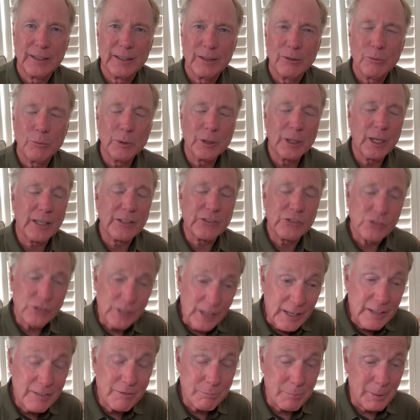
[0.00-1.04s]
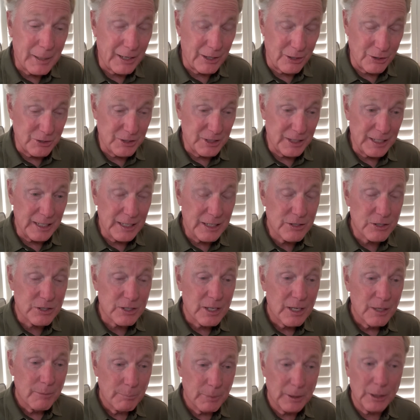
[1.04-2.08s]
We're not saved by our deeds,
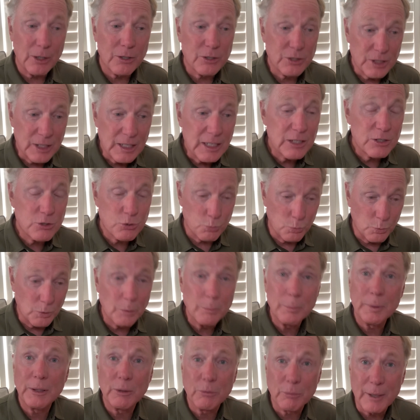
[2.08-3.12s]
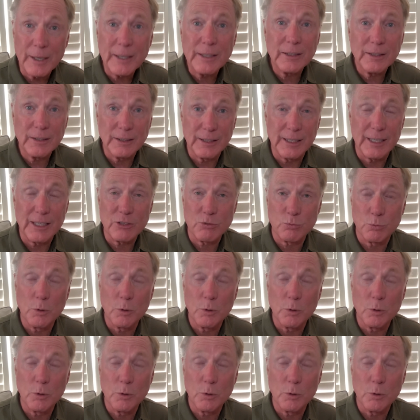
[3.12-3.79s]
but our deeds will be recognized.